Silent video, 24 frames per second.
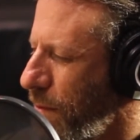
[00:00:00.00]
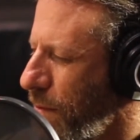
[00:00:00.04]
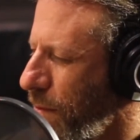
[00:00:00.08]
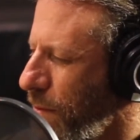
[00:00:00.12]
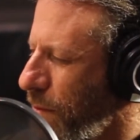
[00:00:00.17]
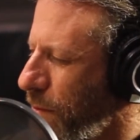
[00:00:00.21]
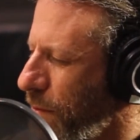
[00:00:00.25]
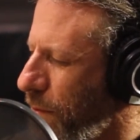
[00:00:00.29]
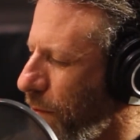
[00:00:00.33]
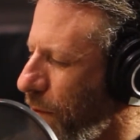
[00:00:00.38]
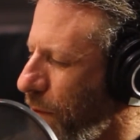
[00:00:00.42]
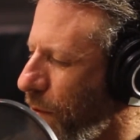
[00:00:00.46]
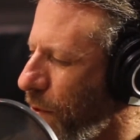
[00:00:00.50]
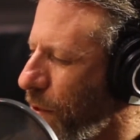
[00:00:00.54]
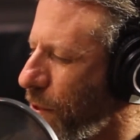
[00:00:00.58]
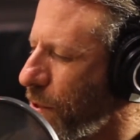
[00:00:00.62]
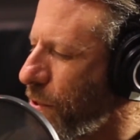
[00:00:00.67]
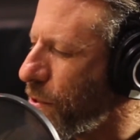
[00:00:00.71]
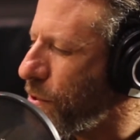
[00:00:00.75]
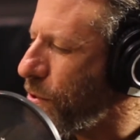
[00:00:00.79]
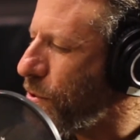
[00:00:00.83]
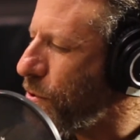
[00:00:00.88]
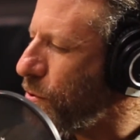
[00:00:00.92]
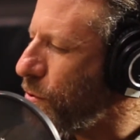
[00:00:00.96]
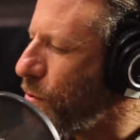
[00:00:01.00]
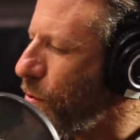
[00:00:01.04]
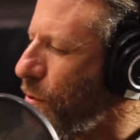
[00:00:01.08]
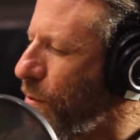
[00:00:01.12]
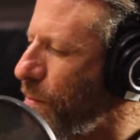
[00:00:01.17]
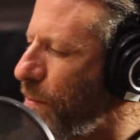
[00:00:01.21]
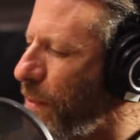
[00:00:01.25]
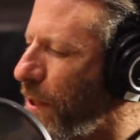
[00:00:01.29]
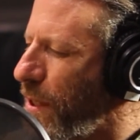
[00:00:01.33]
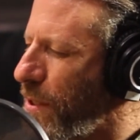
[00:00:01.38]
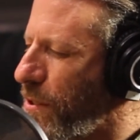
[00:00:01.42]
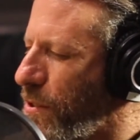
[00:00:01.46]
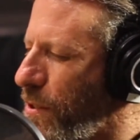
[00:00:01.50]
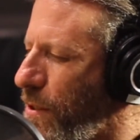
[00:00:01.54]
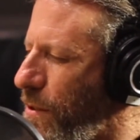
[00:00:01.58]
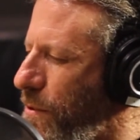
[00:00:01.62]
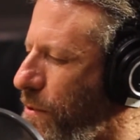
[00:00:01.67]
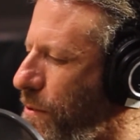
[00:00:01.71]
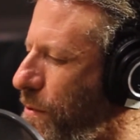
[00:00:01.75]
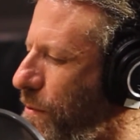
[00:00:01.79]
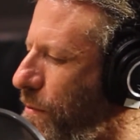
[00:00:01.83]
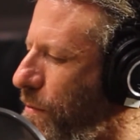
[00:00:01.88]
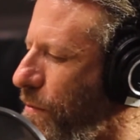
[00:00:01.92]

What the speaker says: You know, there is so much in your